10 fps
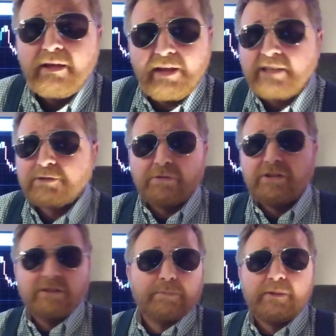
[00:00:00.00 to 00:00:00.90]
that's where
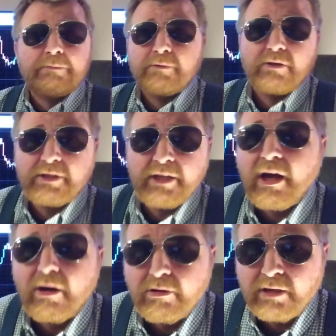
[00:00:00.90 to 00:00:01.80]
these people go,